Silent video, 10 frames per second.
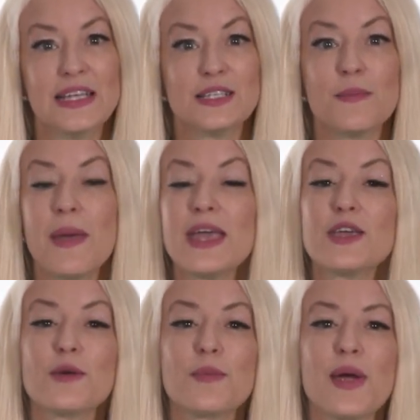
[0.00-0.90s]
To make
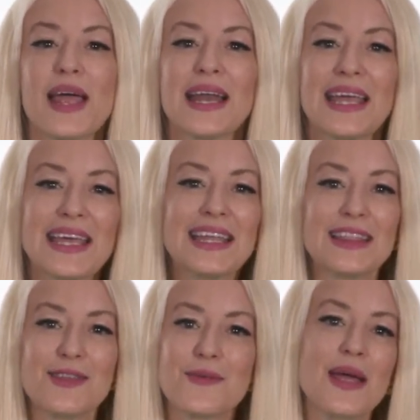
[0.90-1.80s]
your brand
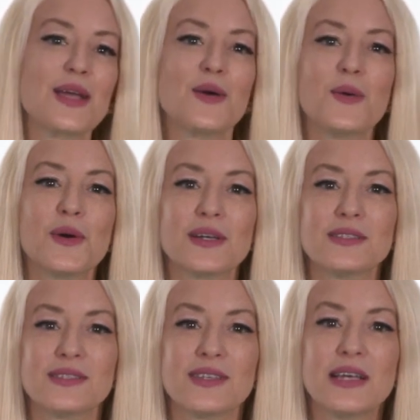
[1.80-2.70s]
hit the right
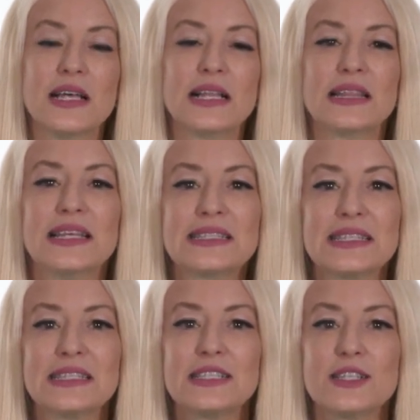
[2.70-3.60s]
chords,
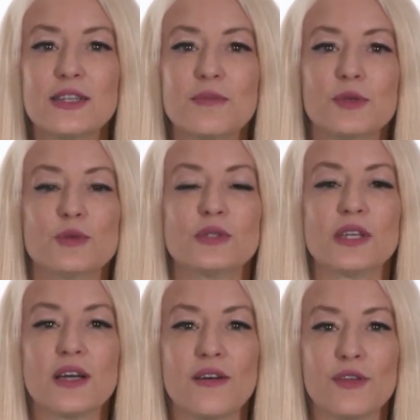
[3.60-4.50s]
listen to the
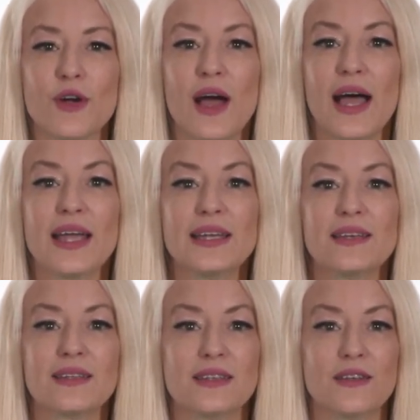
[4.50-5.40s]
music of your
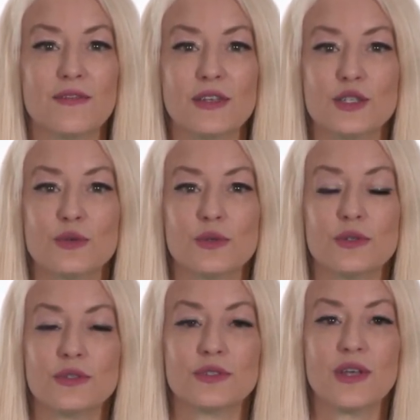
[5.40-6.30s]
ideal
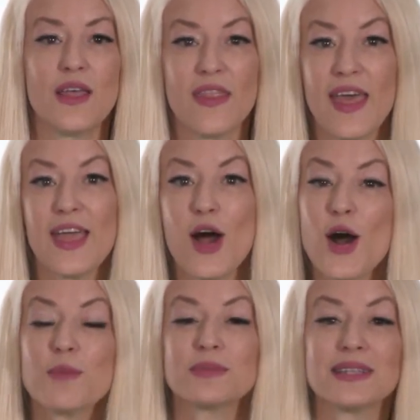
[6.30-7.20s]
individuals. They
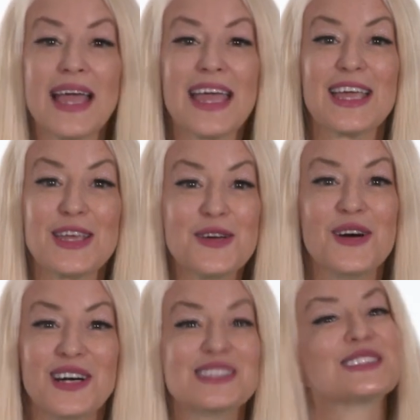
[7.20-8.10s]
are playing you
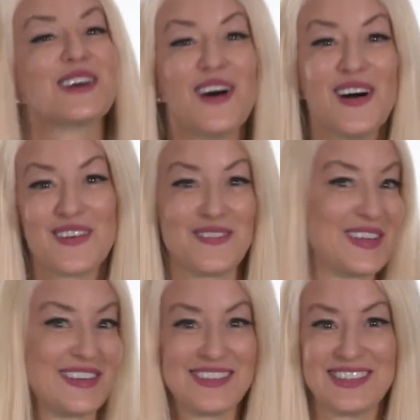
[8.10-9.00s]
a song
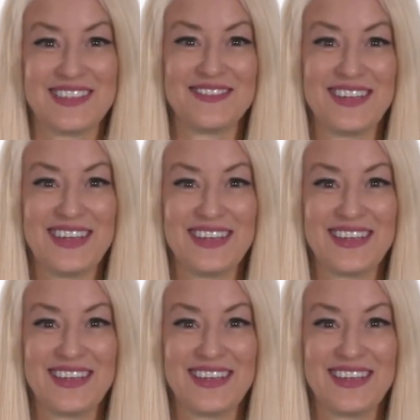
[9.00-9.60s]
figuratively,